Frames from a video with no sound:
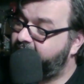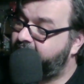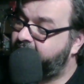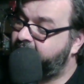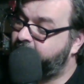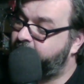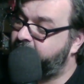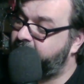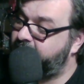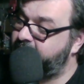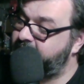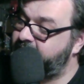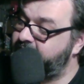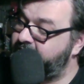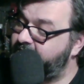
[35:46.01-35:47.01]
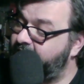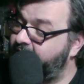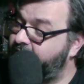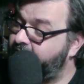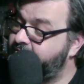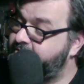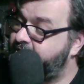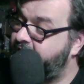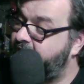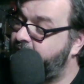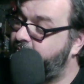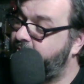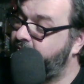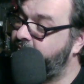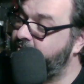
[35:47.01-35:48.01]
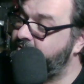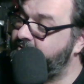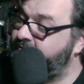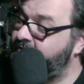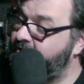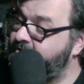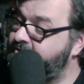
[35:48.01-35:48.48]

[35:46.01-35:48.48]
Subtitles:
He pulls his sounder's cap over his face